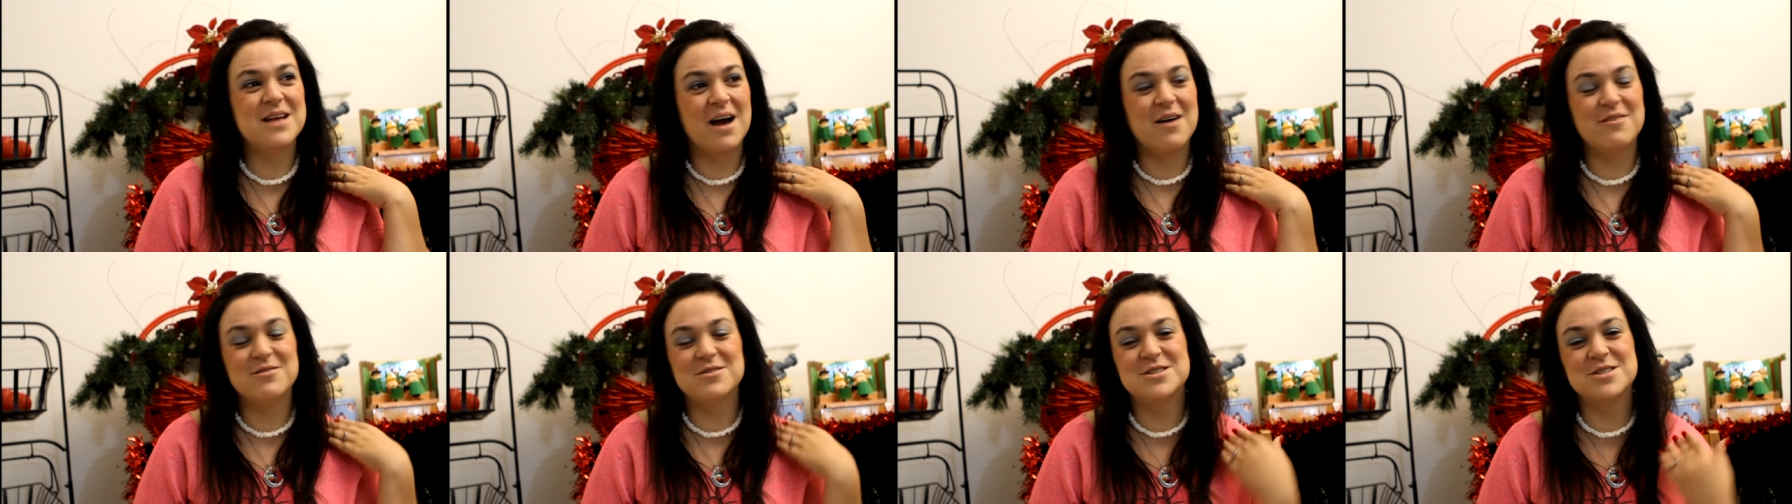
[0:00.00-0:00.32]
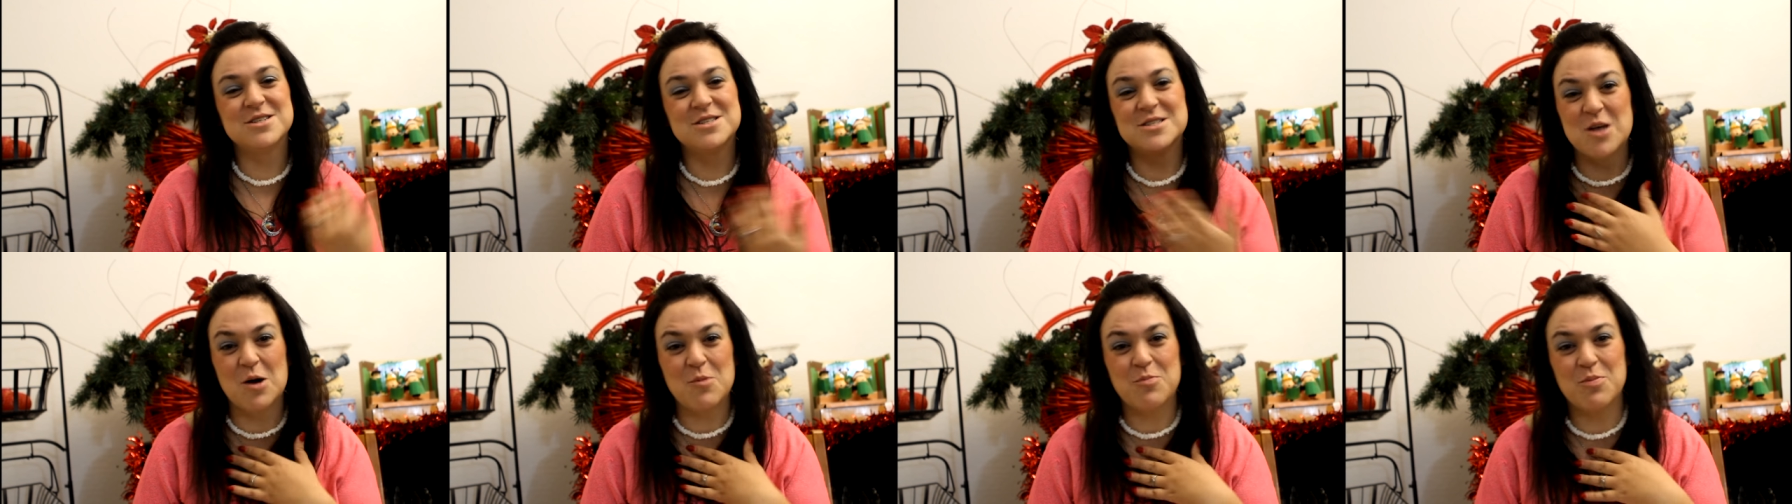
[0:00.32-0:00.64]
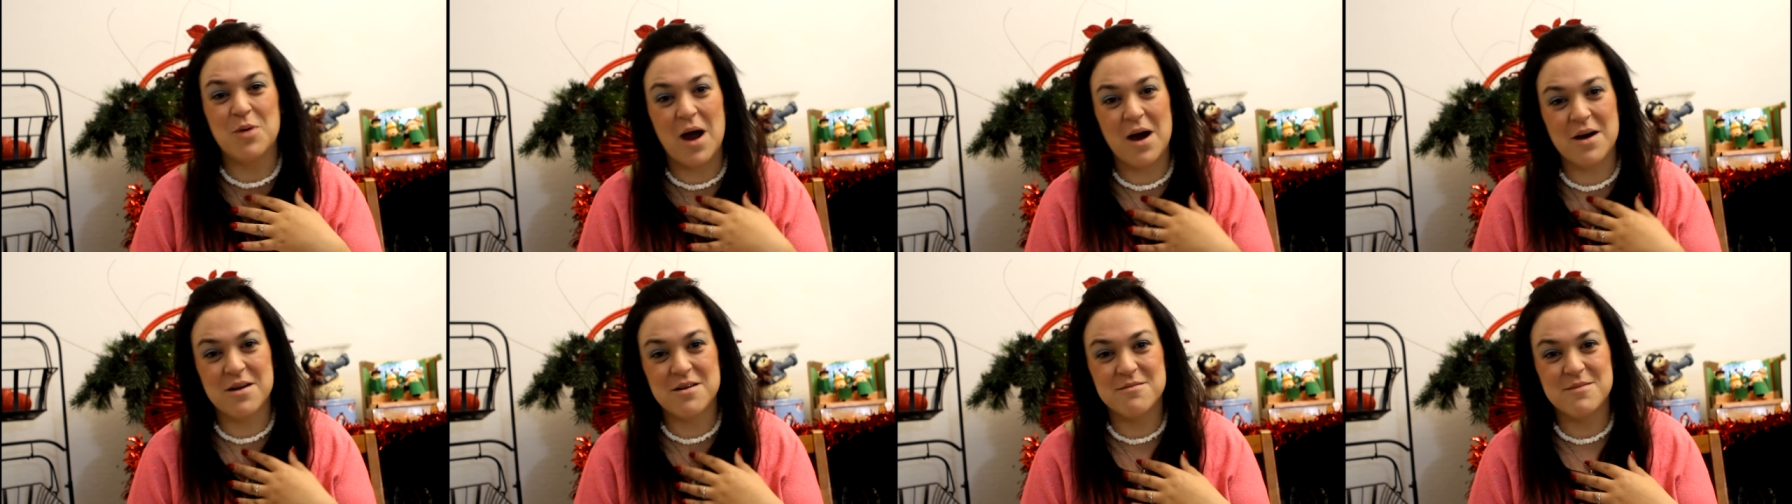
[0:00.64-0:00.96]
I was just so
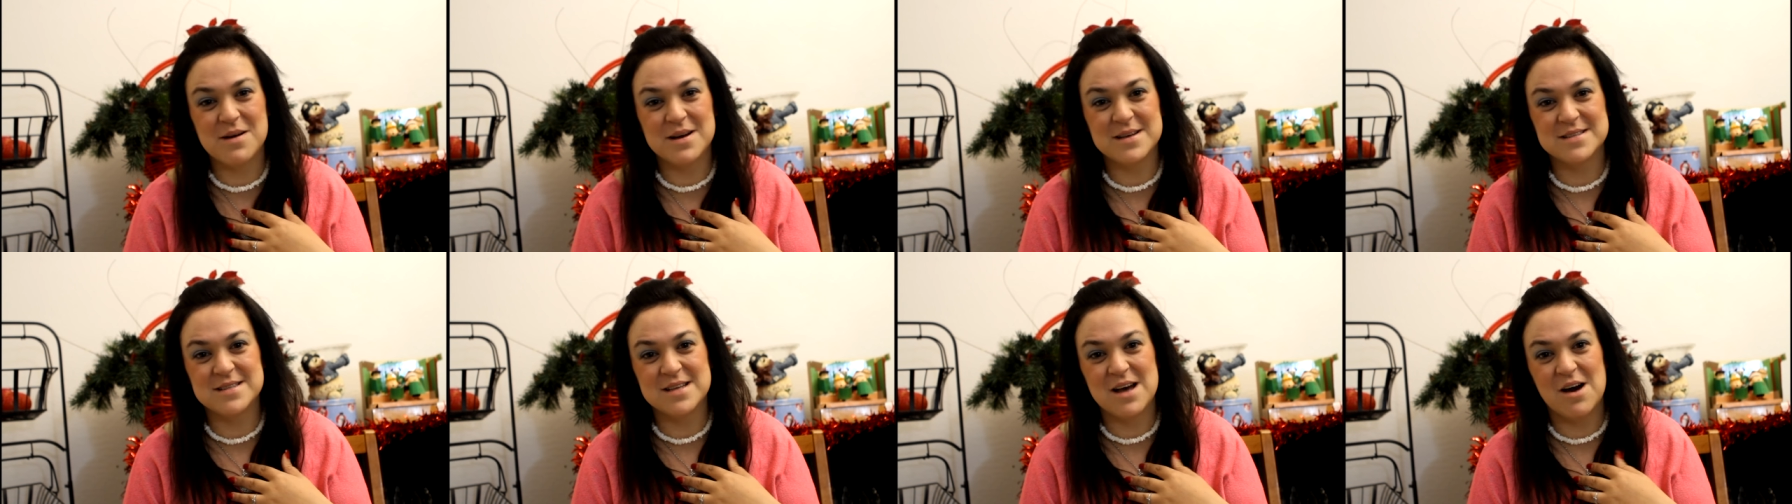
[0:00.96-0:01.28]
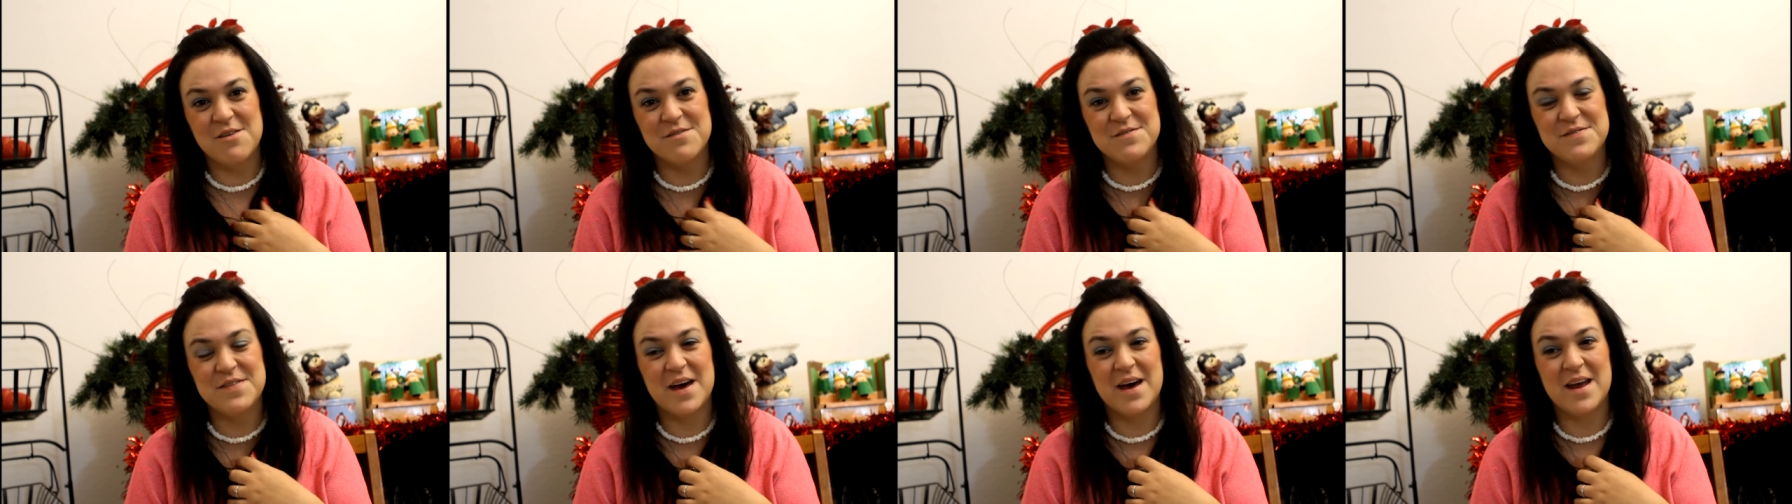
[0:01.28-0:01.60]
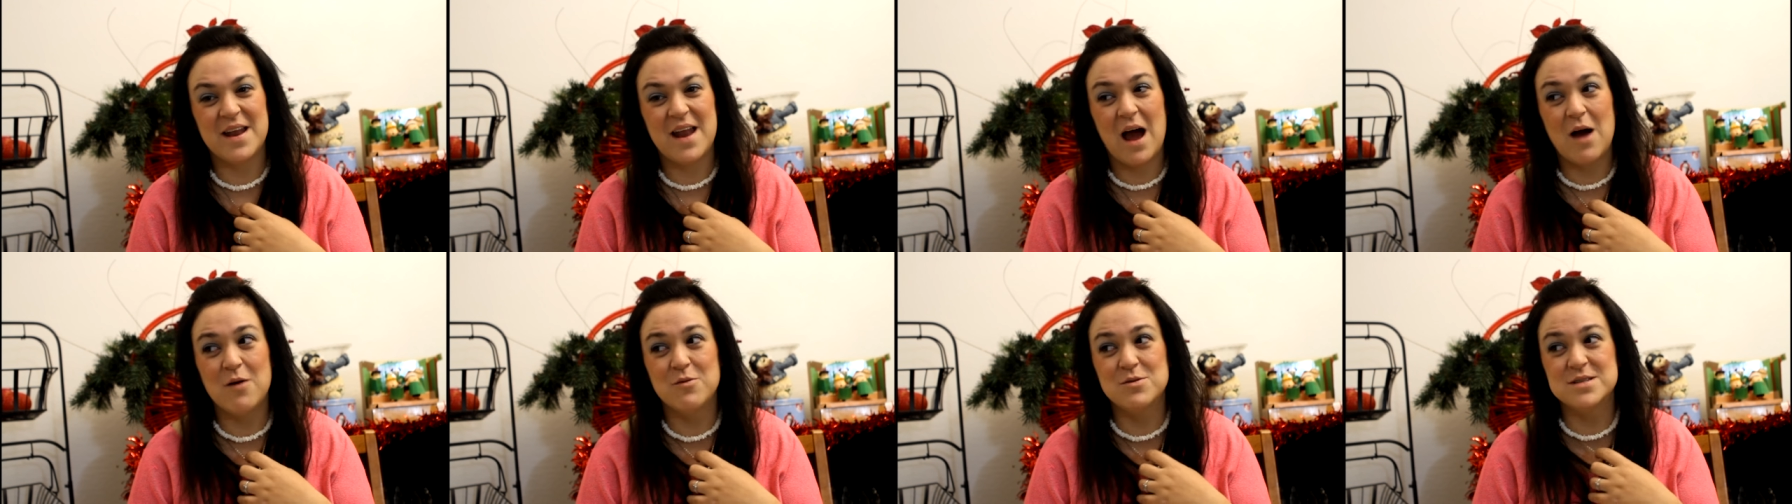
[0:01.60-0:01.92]
proud of myself
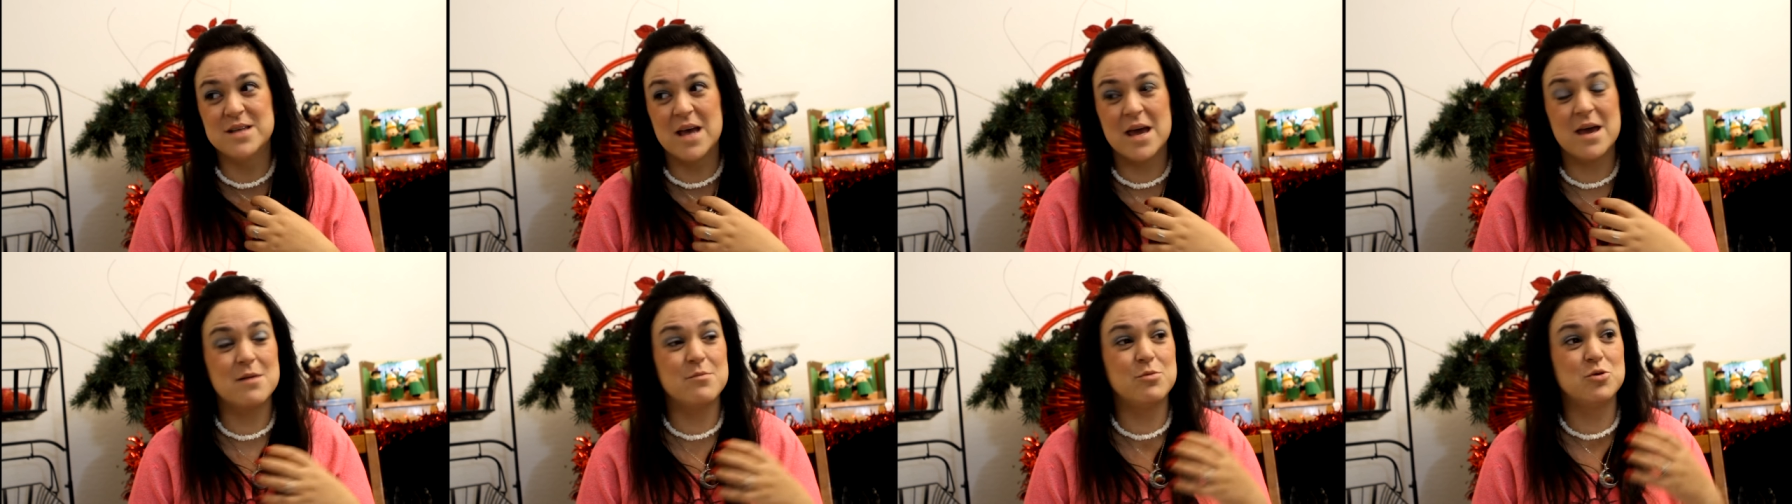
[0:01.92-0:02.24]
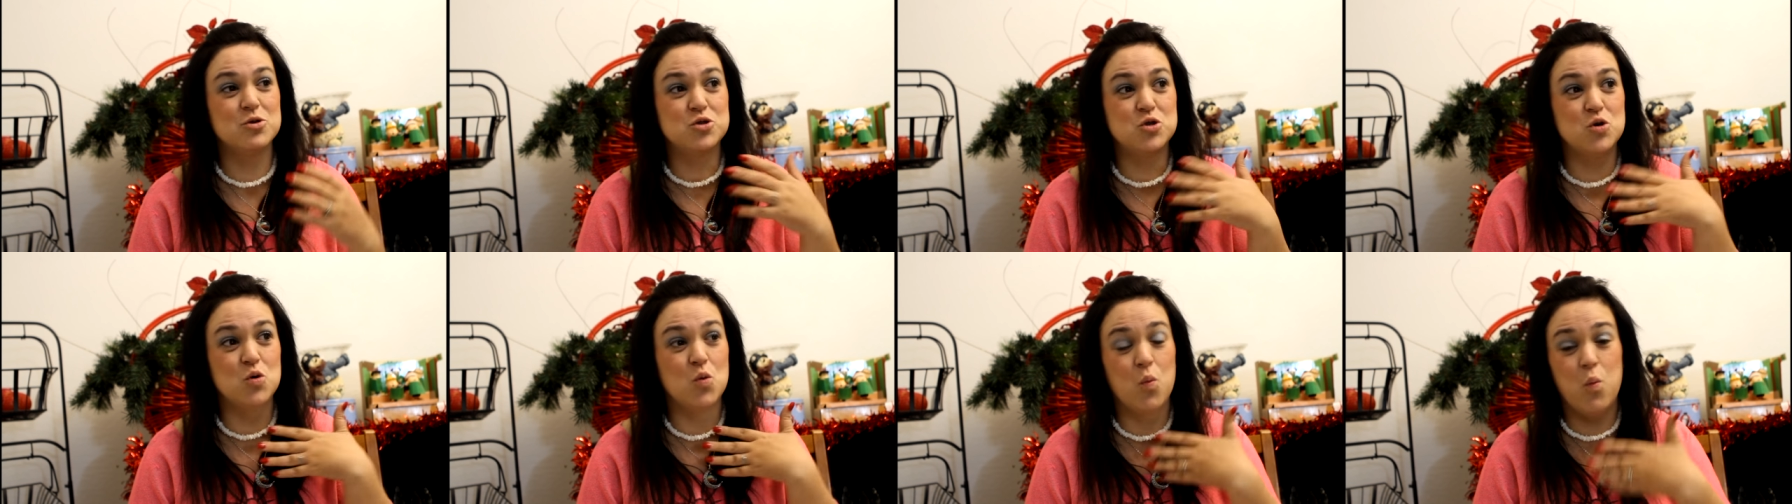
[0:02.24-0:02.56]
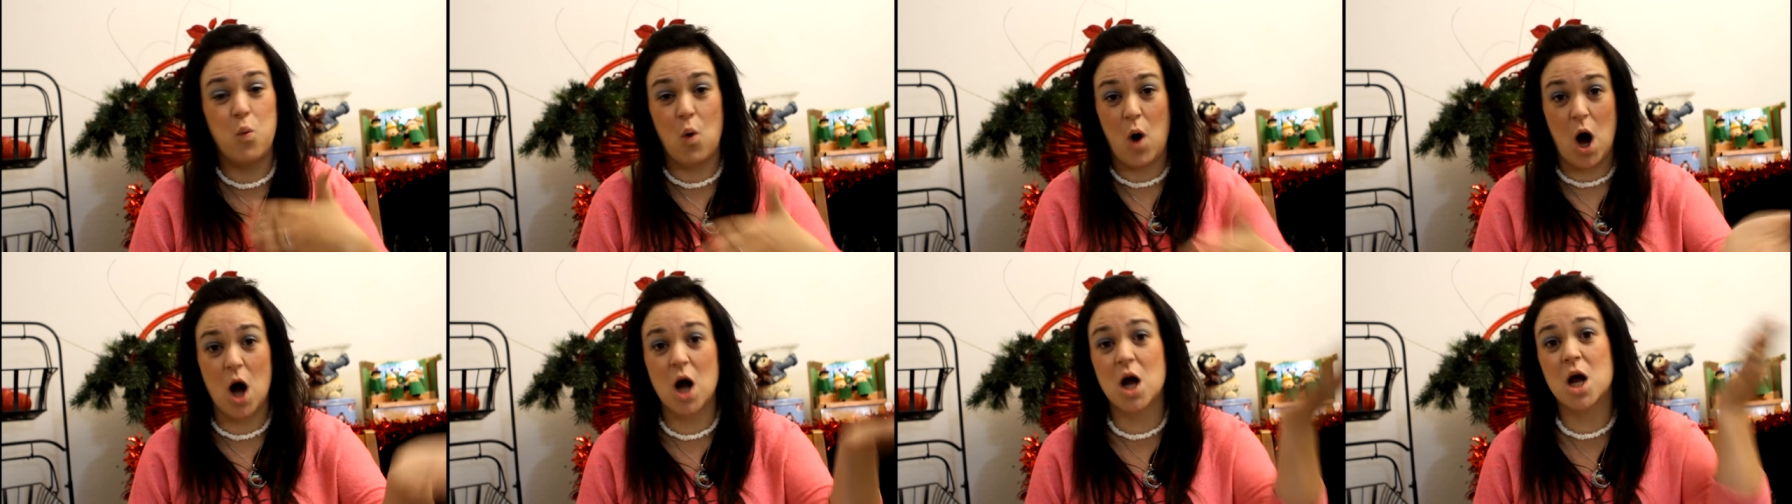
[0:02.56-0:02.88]
that I was able to
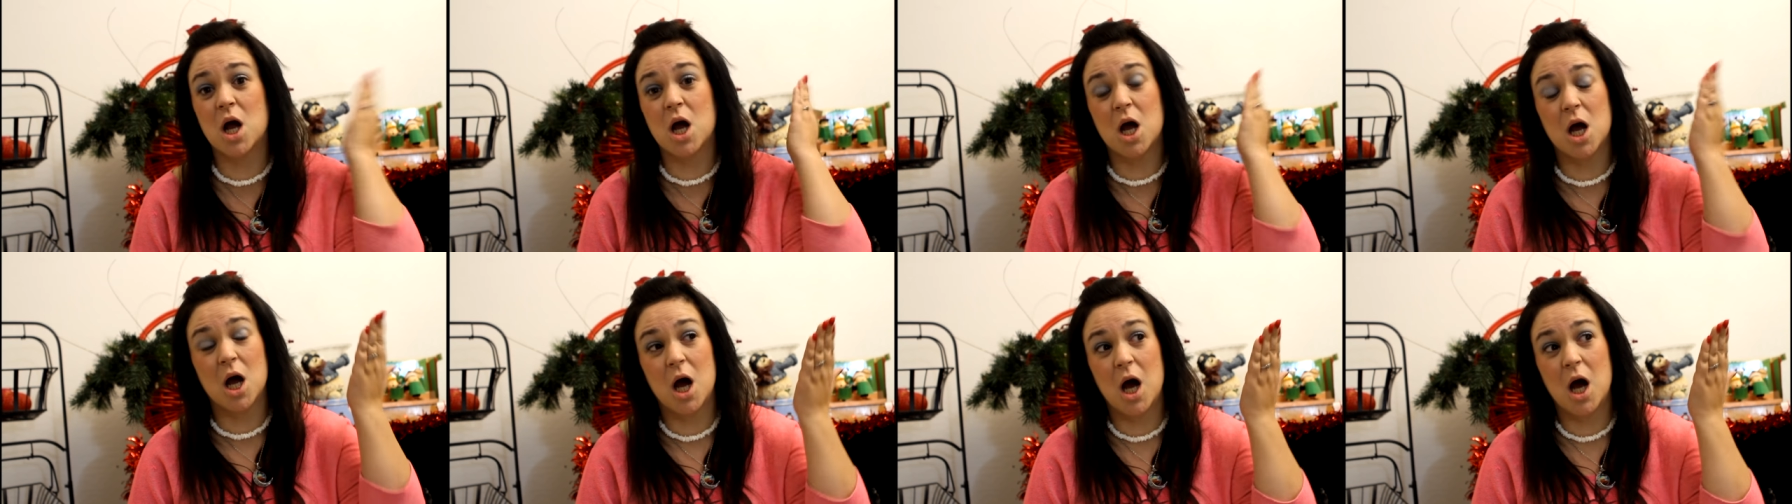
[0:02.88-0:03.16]
walk